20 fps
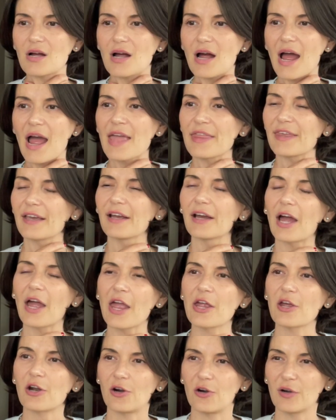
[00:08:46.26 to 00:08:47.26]
I think
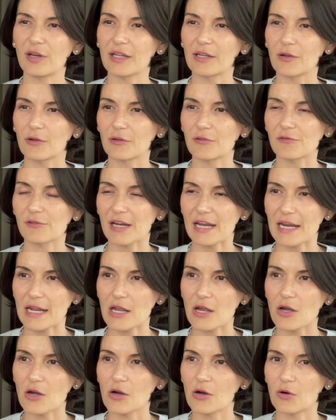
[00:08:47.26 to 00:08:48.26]
I heard it on a
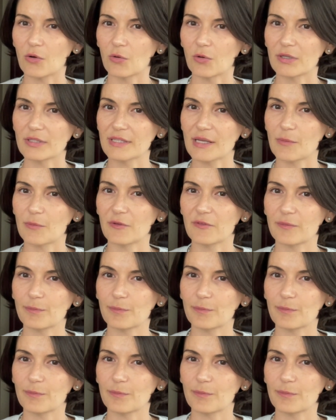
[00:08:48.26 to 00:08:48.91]
radio or some